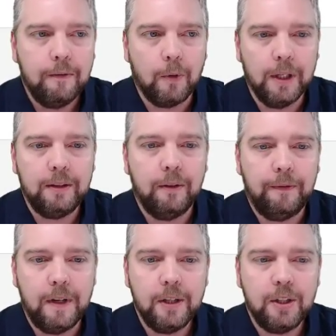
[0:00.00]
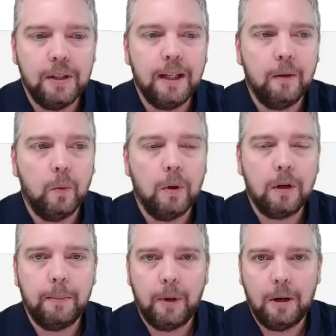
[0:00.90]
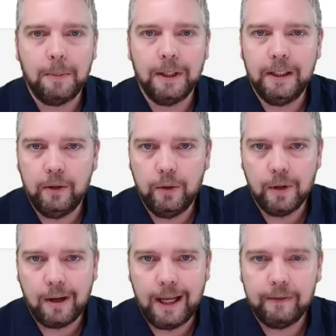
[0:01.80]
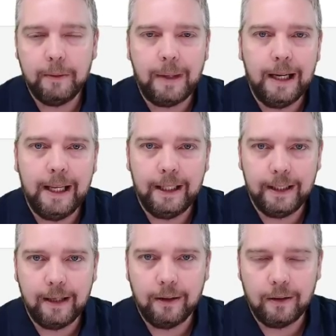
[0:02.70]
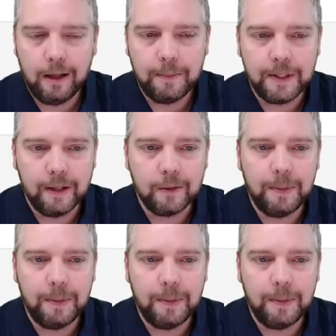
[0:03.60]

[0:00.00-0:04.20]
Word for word: for it to function and work properly, you do not have to buy any other upsells.